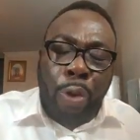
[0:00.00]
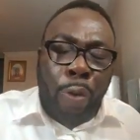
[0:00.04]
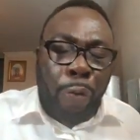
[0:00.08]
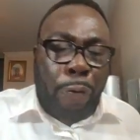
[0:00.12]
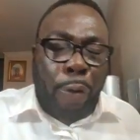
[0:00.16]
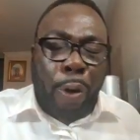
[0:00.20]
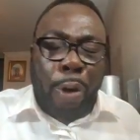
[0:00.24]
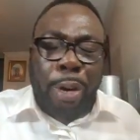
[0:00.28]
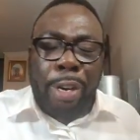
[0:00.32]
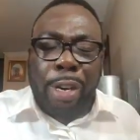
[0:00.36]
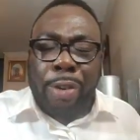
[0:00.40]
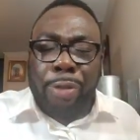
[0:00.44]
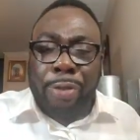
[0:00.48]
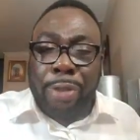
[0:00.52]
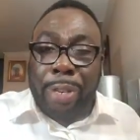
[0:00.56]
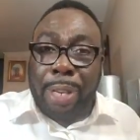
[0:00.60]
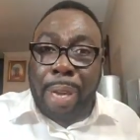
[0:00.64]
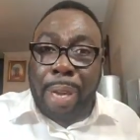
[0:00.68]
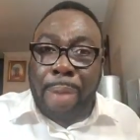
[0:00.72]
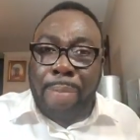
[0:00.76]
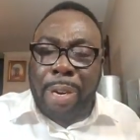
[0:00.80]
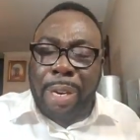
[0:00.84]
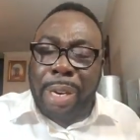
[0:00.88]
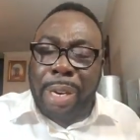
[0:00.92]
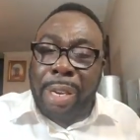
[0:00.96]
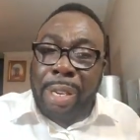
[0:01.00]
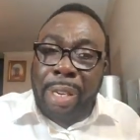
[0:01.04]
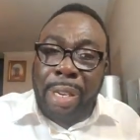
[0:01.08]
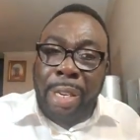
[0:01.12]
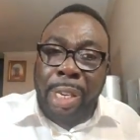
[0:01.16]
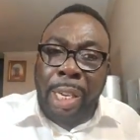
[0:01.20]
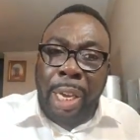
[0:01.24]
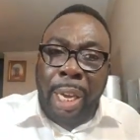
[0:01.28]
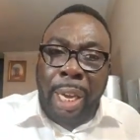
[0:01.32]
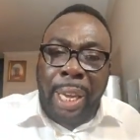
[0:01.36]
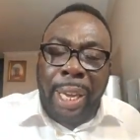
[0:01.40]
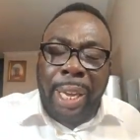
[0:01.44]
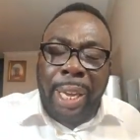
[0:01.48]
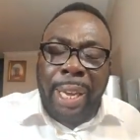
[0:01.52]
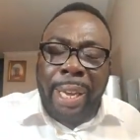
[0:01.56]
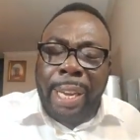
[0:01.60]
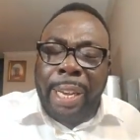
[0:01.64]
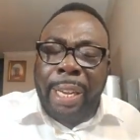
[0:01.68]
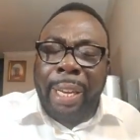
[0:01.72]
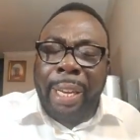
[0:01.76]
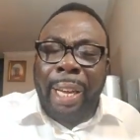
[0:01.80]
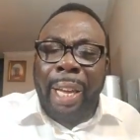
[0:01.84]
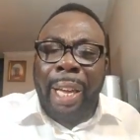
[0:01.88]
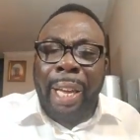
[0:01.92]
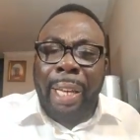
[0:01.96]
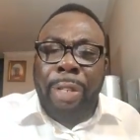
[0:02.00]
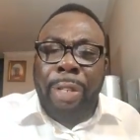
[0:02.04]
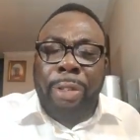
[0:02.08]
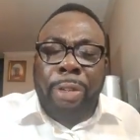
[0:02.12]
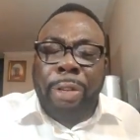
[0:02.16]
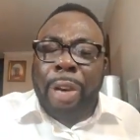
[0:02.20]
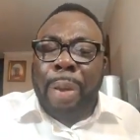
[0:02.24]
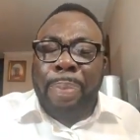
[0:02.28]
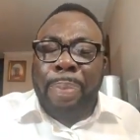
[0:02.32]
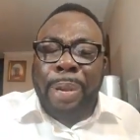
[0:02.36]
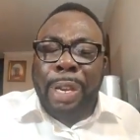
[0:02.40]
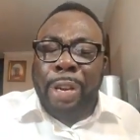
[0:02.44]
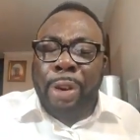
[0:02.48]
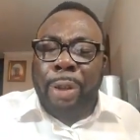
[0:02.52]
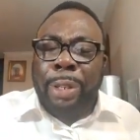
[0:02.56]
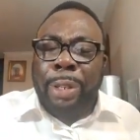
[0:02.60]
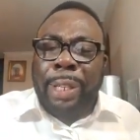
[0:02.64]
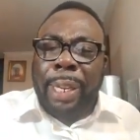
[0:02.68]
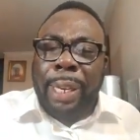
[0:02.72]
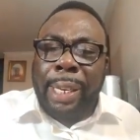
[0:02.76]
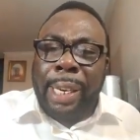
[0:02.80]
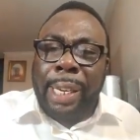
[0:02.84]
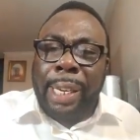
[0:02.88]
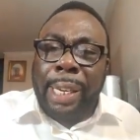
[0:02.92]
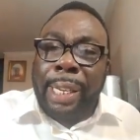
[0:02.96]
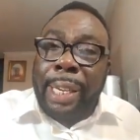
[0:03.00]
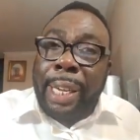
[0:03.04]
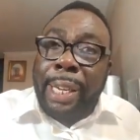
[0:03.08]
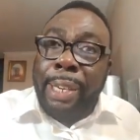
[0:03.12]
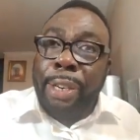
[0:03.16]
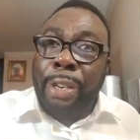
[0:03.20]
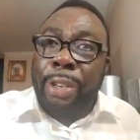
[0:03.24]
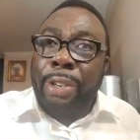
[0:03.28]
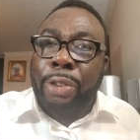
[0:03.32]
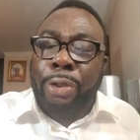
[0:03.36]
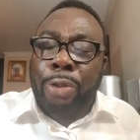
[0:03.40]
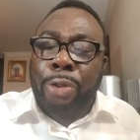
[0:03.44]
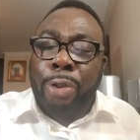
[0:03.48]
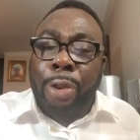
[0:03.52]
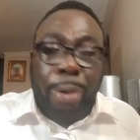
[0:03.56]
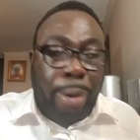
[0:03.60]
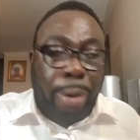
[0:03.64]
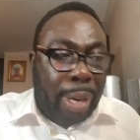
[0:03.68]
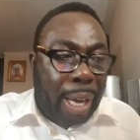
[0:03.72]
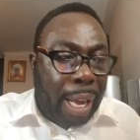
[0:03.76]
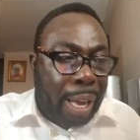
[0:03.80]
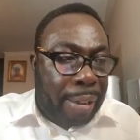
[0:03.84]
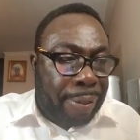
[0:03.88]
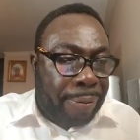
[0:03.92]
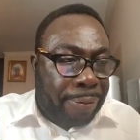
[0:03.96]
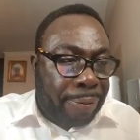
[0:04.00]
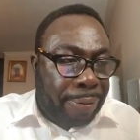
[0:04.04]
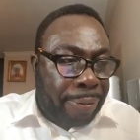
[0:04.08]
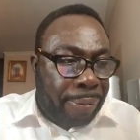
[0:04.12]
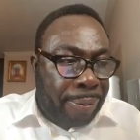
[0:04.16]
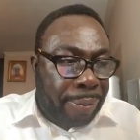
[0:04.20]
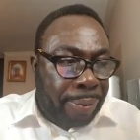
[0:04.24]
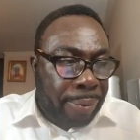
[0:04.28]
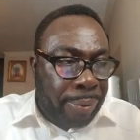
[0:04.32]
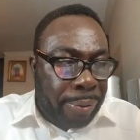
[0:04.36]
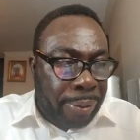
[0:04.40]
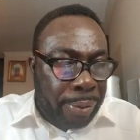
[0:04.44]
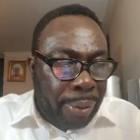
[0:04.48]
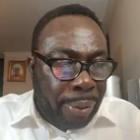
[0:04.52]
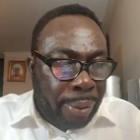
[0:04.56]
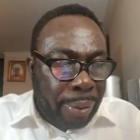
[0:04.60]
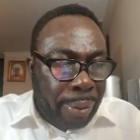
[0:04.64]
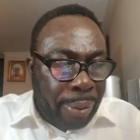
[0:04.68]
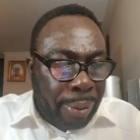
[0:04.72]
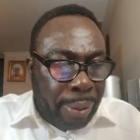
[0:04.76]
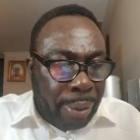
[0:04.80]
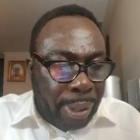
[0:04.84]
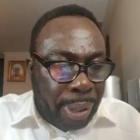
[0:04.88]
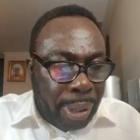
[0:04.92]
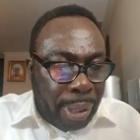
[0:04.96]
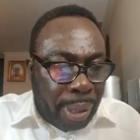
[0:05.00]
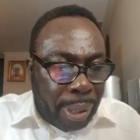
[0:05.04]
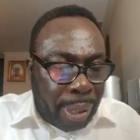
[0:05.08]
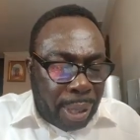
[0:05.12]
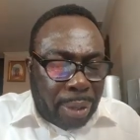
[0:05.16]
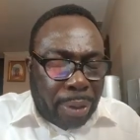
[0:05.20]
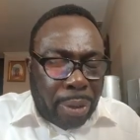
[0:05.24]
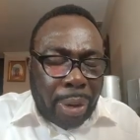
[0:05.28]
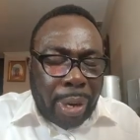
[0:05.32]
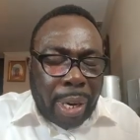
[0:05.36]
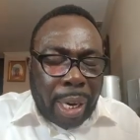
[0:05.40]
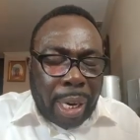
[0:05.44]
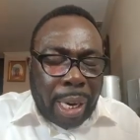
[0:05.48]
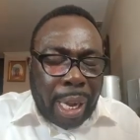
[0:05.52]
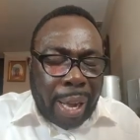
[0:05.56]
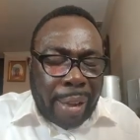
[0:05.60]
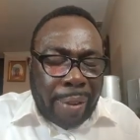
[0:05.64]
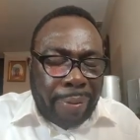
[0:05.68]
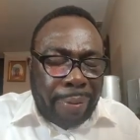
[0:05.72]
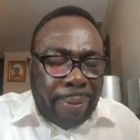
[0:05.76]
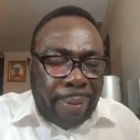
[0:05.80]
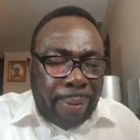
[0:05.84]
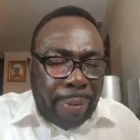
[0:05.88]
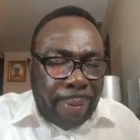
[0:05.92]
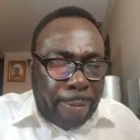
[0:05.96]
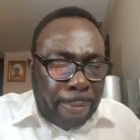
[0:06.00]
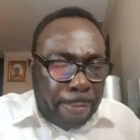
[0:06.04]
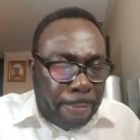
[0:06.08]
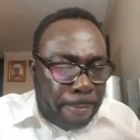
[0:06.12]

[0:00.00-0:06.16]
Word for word: You fall into somebody's uh, trap innocently and destroy your life. Destroy your life.